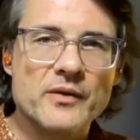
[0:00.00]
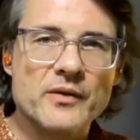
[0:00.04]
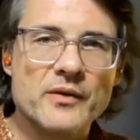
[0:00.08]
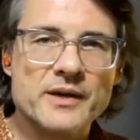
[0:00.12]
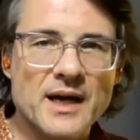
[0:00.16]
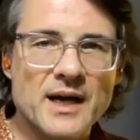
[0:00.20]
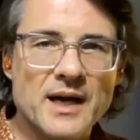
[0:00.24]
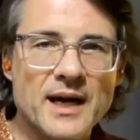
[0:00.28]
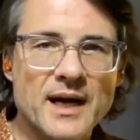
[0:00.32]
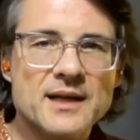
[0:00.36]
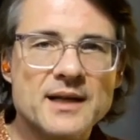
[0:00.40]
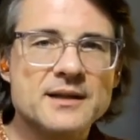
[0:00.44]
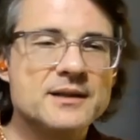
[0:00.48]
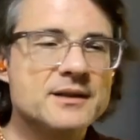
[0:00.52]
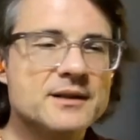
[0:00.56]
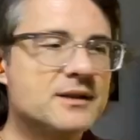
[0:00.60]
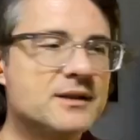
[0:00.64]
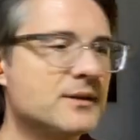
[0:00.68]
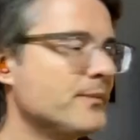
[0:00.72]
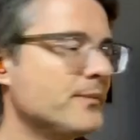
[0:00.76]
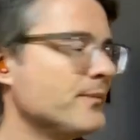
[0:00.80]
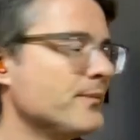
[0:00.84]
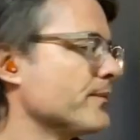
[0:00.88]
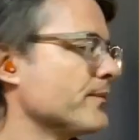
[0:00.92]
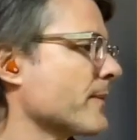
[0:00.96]
the island,
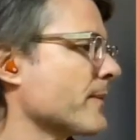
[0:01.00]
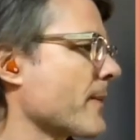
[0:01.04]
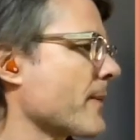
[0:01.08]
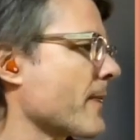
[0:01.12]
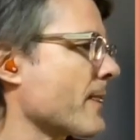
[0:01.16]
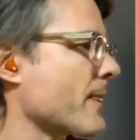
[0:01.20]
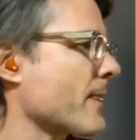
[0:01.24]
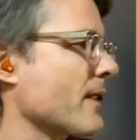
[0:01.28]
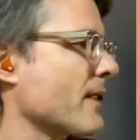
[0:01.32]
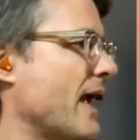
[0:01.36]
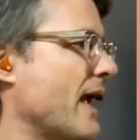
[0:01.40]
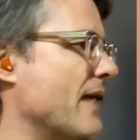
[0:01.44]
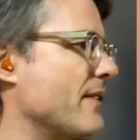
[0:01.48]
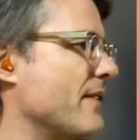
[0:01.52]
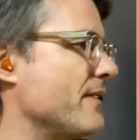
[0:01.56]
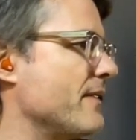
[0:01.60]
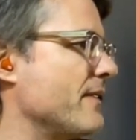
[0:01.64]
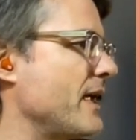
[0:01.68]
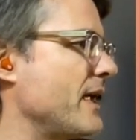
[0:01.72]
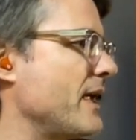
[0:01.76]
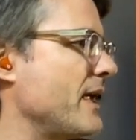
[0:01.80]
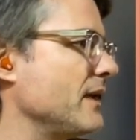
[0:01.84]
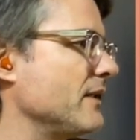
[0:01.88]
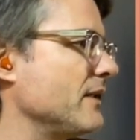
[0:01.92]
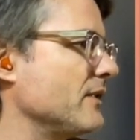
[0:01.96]
and
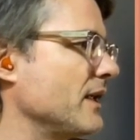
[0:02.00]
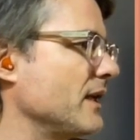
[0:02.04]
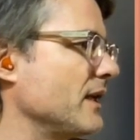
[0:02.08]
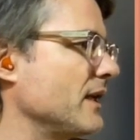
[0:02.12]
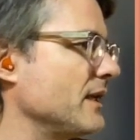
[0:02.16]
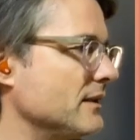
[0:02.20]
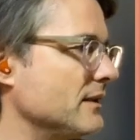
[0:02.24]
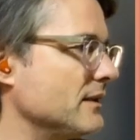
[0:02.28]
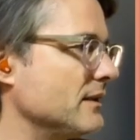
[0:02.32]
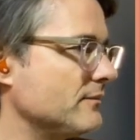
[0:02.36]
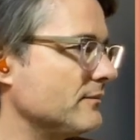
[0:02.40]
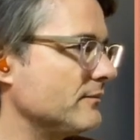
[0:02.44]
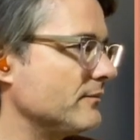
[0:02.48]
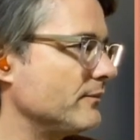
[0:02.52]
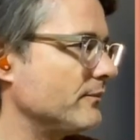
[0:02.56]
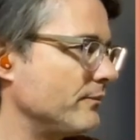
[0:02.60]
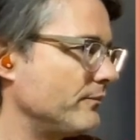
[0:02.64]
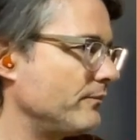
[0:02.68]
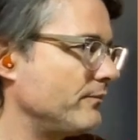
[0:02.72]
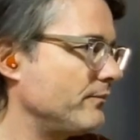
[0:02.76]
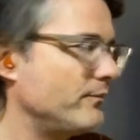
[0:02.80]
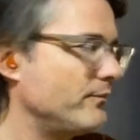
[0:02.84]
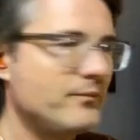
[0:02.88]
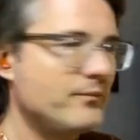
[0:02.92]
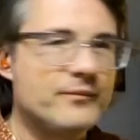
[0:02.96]
they
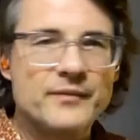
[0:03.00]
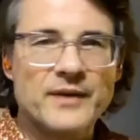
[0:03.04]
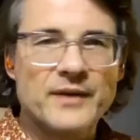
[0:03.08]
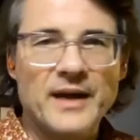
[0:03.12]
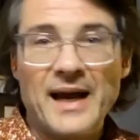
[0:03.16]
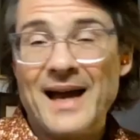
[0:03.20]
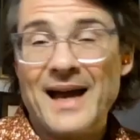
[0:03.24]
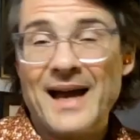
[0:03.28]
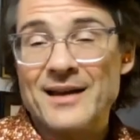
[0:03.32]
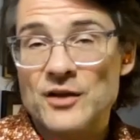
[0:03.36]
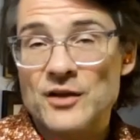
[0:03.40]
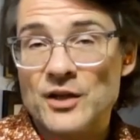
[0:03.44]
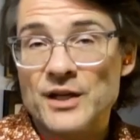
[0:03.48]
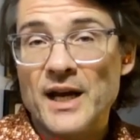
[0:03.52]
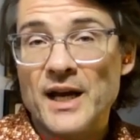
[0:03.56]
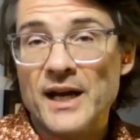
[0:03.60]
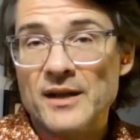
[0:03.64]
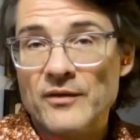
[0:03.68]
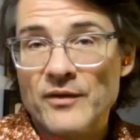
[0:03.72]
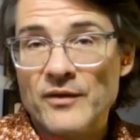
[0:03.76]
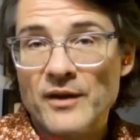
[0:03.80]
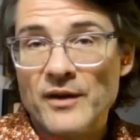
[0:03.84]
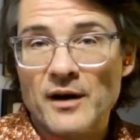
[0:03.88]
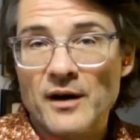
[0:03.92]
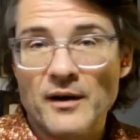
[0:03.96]
had the
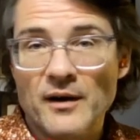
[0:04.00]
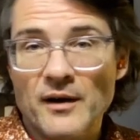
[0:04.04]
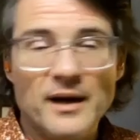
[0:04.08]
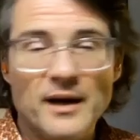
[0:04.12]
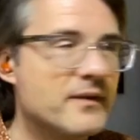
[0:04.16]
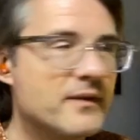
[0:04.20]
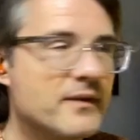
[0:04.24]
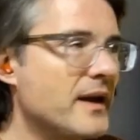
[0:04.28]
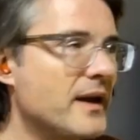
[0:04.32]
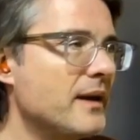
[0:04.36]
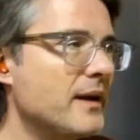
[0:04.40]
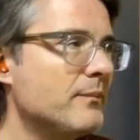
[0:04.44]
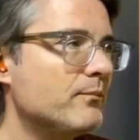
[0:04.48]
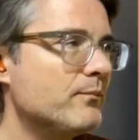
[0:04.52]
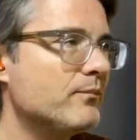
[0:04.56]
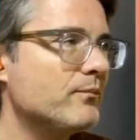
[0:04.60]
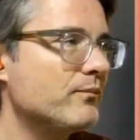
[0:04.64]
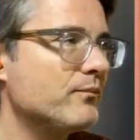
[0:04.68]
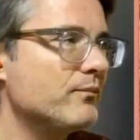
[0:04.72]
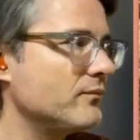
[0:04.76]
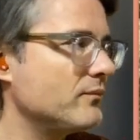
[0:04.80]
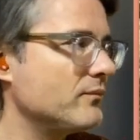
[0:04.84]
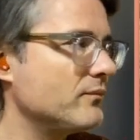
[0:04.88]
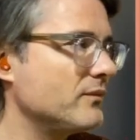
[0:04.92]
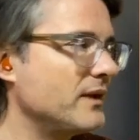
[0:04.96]
night there. And
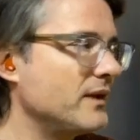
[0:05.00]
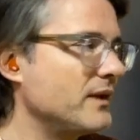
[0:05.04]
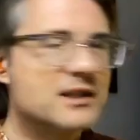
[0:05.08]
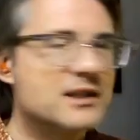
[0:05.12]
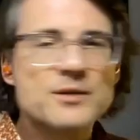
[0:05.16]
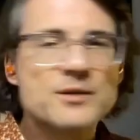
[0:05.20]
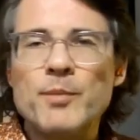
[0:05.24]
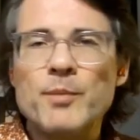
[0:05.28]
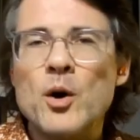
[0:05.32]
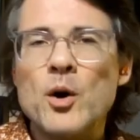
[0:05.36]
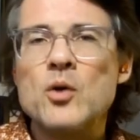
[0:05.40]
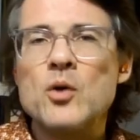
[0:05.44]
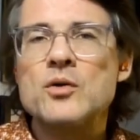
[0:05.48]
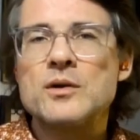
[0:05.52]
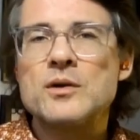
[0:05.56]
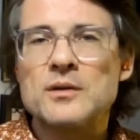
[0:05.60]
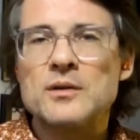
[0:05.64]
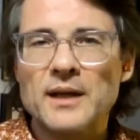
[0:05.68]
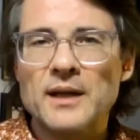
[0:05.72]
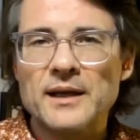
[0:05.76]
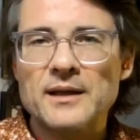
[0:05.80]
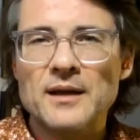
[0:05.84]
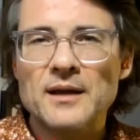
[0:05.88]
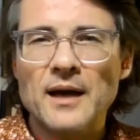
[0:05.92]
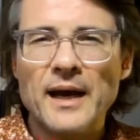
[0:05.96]
they spoke,
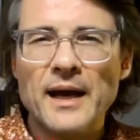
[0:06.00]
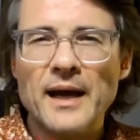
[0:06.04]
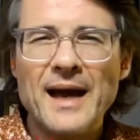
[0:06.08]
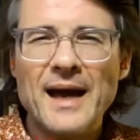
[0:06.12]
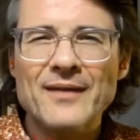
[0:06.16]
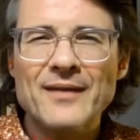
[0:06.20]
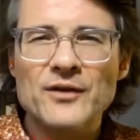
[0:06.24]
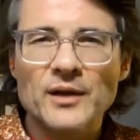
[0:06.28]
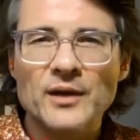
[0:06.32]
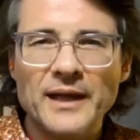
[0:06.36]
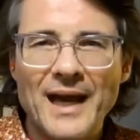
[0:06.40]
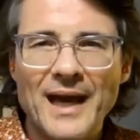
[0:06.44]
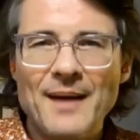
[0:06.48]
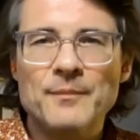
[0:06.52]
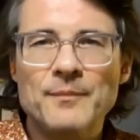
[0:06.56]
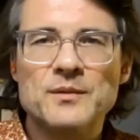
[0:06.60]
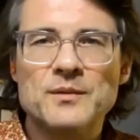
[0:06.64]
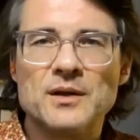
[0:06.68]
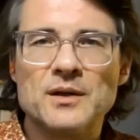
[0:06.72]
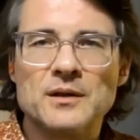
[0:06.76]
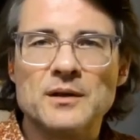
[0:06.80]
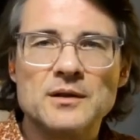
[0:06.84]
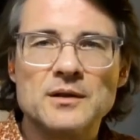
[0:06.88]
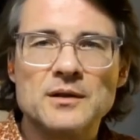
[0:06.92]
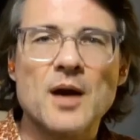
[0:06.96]
like I had the
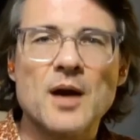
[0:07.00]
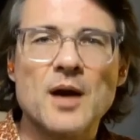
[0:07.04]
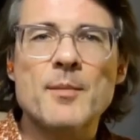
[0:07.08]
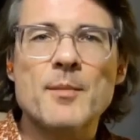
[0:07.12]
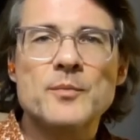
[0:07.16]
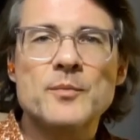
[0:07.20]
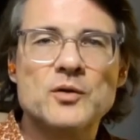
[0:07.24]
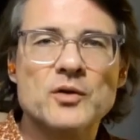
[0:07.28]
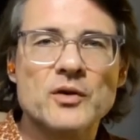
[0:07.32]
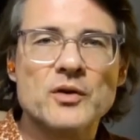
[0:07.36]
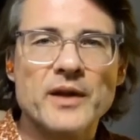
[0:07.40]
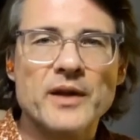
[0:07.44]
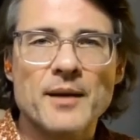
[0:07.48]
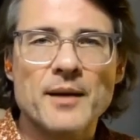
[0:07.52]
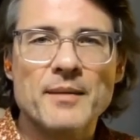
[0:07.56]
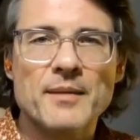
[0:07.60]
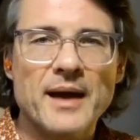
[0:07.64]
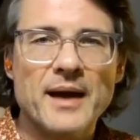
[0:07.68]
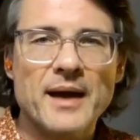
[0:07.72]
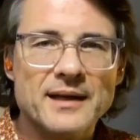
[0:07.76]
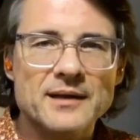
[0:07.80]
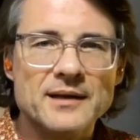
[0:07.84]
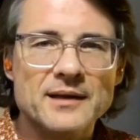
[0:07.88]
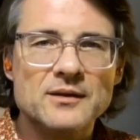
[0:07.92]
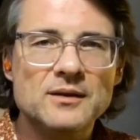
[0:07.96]
captain come up to them
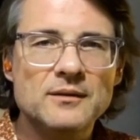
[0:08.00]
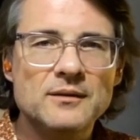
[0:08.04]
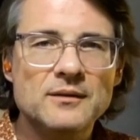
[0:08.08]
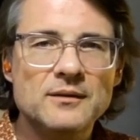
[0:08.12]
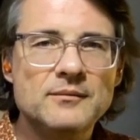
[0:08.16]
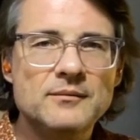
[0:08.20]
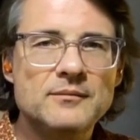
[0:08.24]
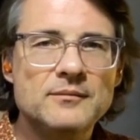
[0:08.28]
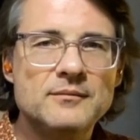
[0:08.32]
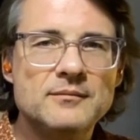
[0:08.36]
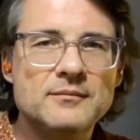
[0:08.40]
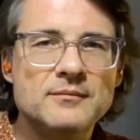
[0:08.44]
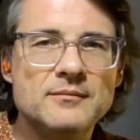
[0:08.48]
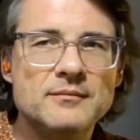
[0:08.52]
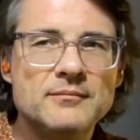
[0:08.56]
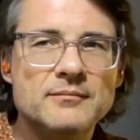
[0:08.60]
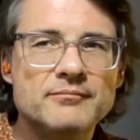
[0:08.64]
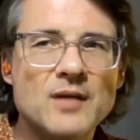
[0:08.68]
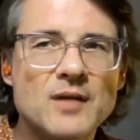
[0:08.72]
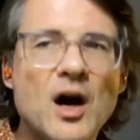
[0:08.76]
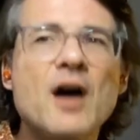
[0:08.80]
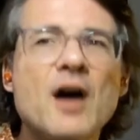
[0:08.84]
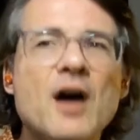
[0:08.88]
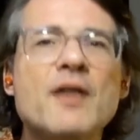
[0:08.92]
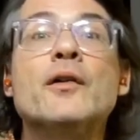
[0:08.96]
and
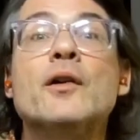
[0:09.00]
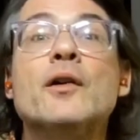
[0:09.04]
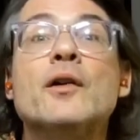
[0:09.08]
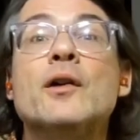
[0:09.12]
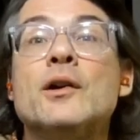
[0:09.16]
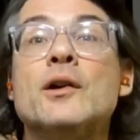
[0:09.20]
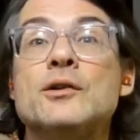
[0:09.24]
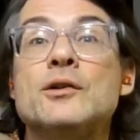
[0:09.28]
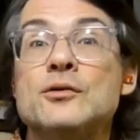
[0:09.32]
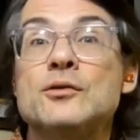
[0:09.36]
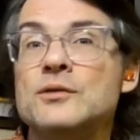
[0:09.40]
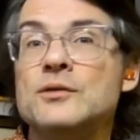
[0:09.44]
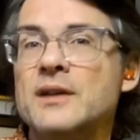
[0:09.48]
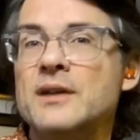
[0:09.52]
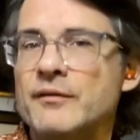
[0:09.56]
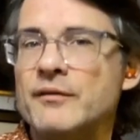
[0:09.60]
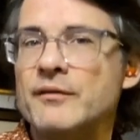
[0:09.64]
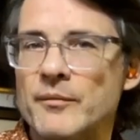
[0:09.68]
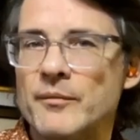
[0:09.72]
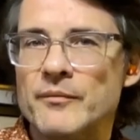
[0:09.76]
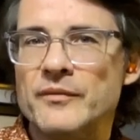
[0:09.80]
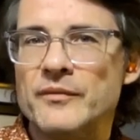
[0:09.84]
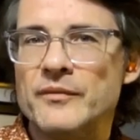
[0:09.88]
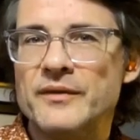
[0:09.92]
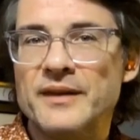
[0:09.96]
offer to give
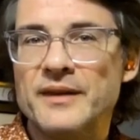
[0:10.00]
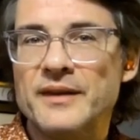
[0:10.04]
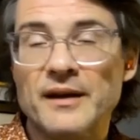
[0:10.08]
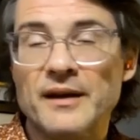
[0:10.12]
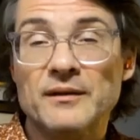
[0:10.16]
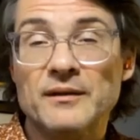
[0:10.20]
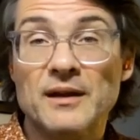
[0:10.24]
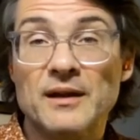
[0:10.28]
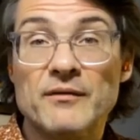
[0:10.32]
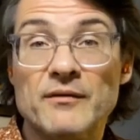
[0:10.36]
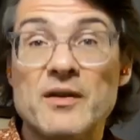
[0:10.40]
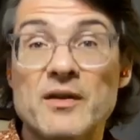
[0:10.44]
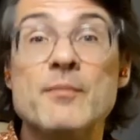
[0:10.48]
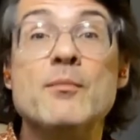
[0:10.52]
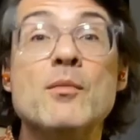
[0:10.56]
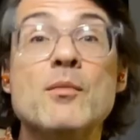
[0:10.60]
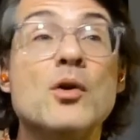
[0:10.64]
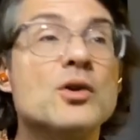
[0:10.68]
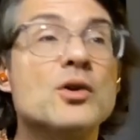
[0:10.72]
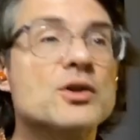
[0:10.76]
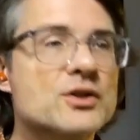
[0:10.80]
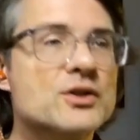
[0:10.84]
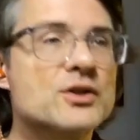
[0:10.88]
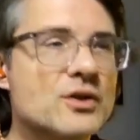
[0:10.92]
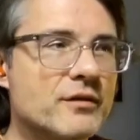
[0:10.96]
them
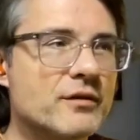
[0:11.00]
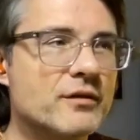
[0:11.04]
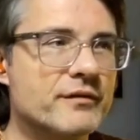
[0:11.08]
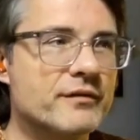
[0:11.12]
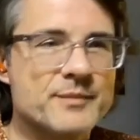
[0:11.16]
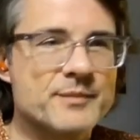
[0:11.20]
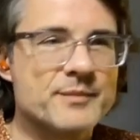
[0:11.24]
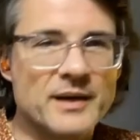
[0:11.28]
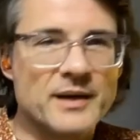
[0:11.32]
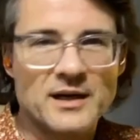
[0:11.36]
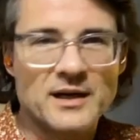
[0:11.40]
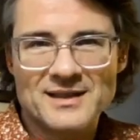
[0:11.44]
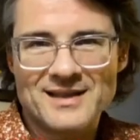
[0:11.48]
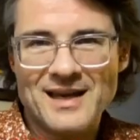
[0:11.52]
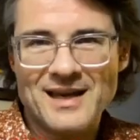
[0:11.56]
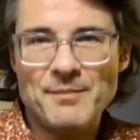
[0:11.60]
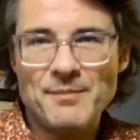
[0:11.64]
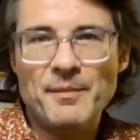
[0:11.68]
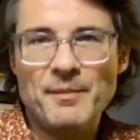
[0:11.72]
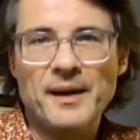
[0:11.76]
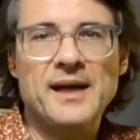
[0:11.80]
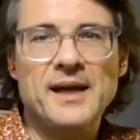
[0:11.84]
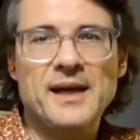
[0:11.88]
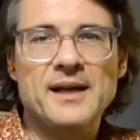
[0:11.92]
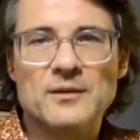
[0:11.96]
more service, because they
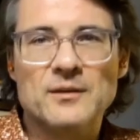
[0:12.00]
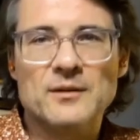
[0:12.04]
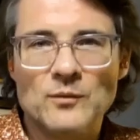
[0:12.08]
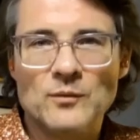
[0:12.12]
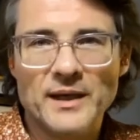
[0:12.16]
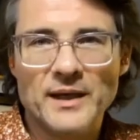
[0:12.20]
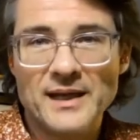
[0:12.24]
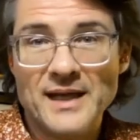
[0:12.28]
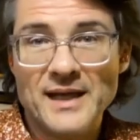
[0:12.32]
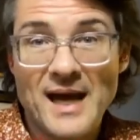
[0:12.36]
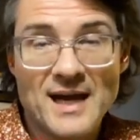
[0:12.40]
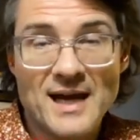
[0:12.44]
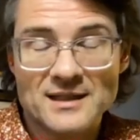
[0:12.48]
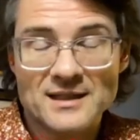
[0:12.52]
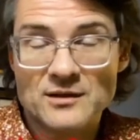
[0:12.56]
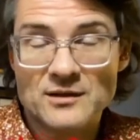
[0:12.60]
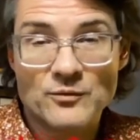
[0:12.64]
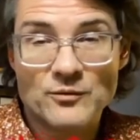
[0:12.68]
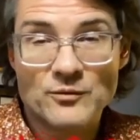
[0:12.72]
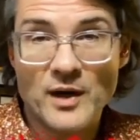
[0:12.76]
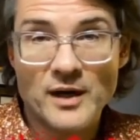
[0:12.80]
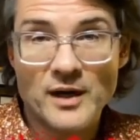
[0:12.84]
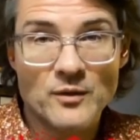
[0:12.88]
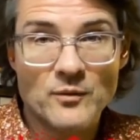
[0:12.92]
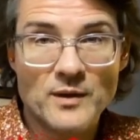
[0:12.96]
paid what he asked
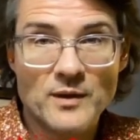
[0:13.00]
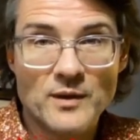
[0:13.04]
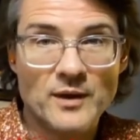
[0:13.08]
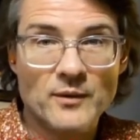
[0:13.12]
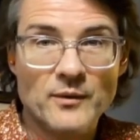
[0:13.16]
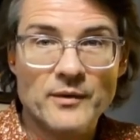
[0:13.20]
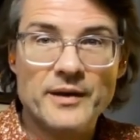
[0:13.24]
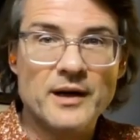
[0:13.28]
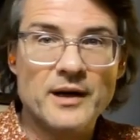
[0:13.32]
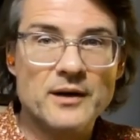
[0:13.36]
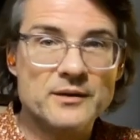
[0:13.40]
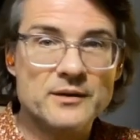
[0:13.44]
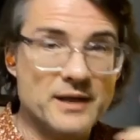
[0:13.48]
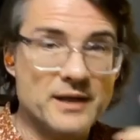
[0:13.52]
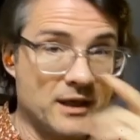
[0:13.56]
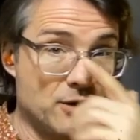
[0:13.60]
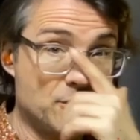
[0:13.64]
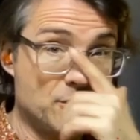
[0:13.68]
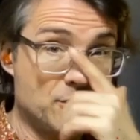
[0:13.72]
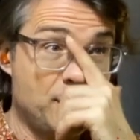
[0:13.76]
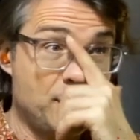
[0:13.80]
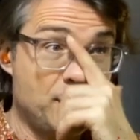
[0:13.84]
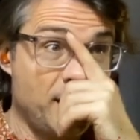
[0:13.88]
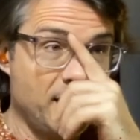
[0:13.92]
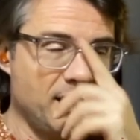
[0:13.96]
right away without
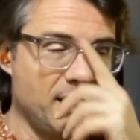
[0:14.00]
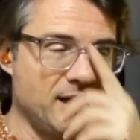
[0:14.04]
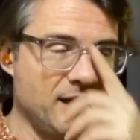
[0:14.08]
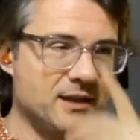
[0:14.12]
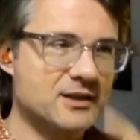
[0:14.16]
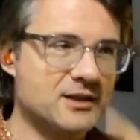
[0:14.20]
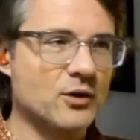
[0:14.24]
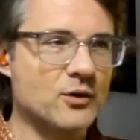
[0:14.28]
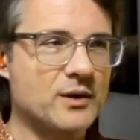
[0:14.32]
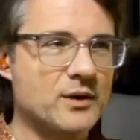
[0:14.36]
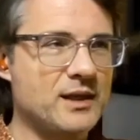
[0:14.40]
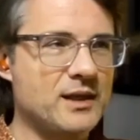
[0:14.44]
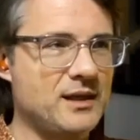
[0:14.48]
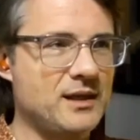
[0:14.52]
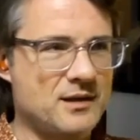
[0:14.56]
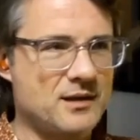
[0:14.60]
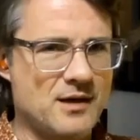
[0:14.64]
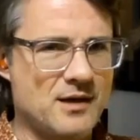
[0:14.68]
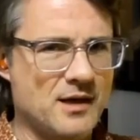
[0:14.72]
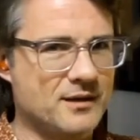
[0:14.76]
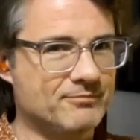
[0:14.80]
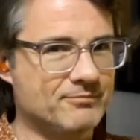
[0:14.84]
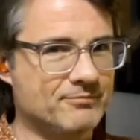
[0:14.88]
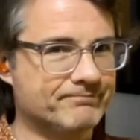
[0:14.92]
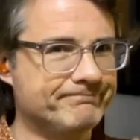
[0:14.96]
negotiating. So he
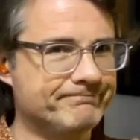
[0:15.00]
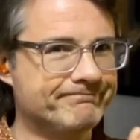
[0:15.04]
thought,